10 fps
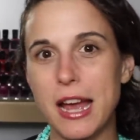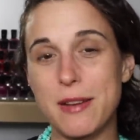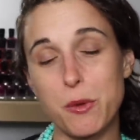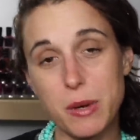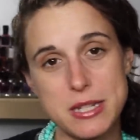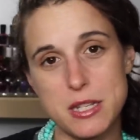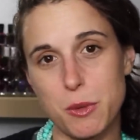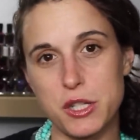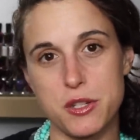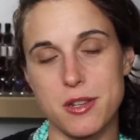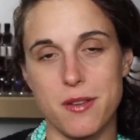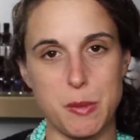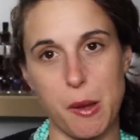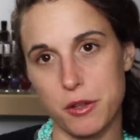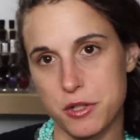And if you want to see swatches of
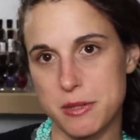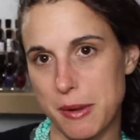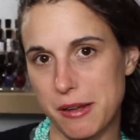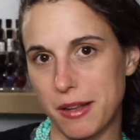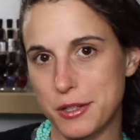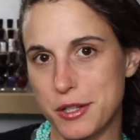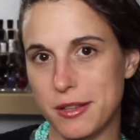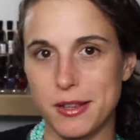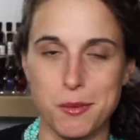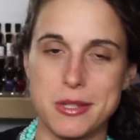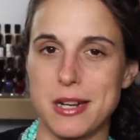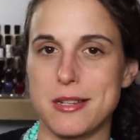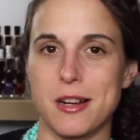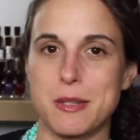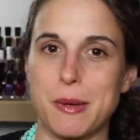the polishes in my collection, like the ones that I
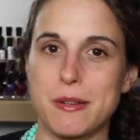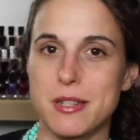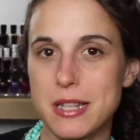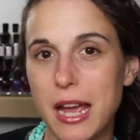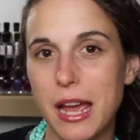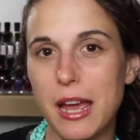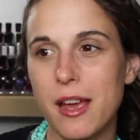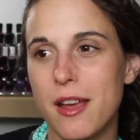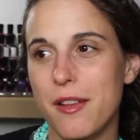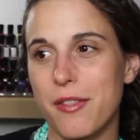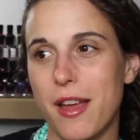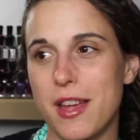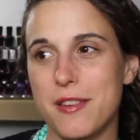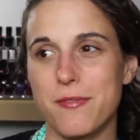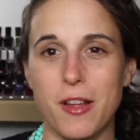talked about today,
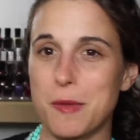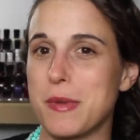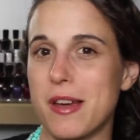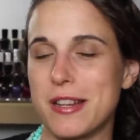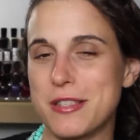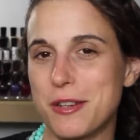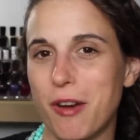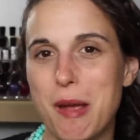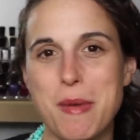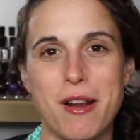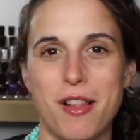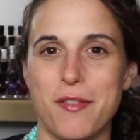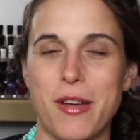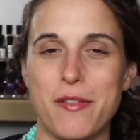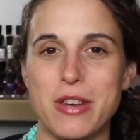then follow me on Instagram at
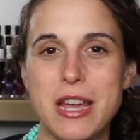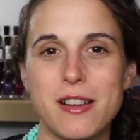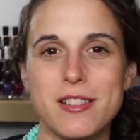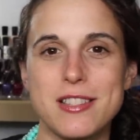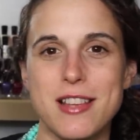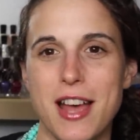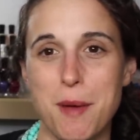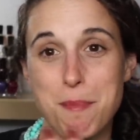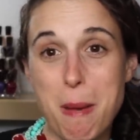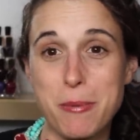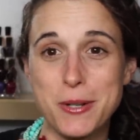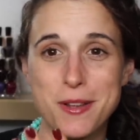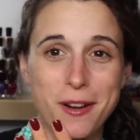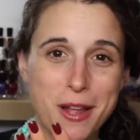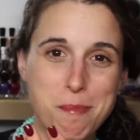olivavnails.
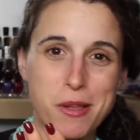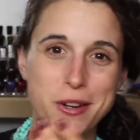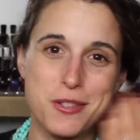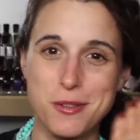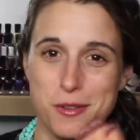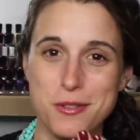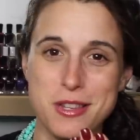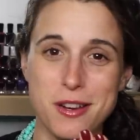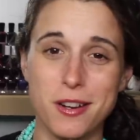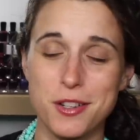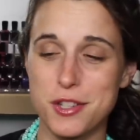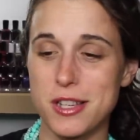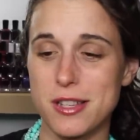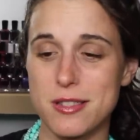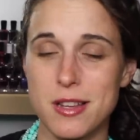Pepper's already up there, so you can go see her.
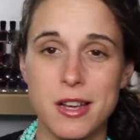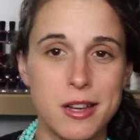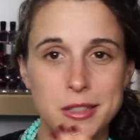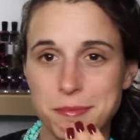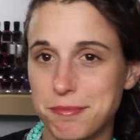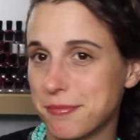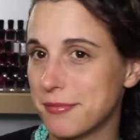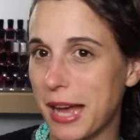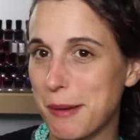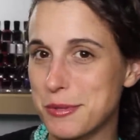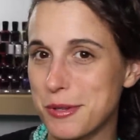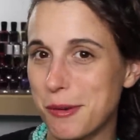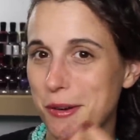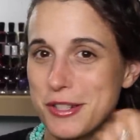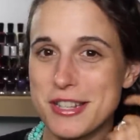She is
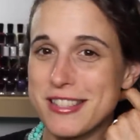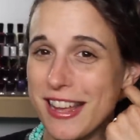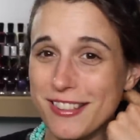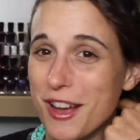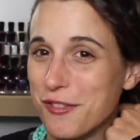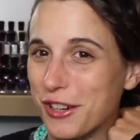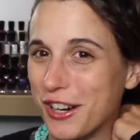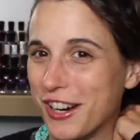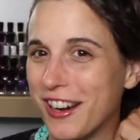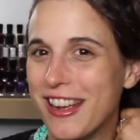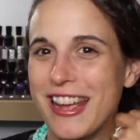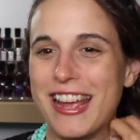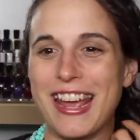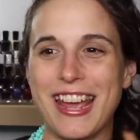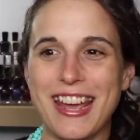absolutely gorgeous. I love her.
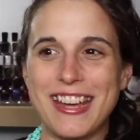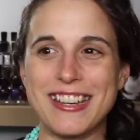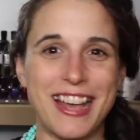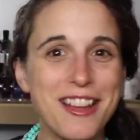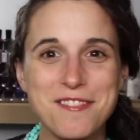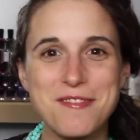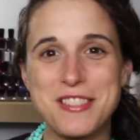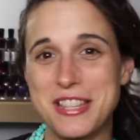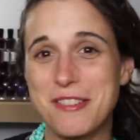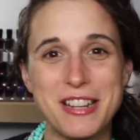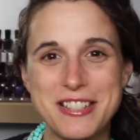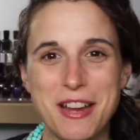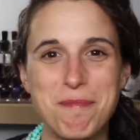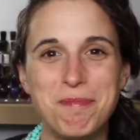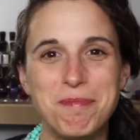And yeah, see you next
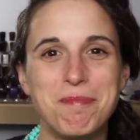time.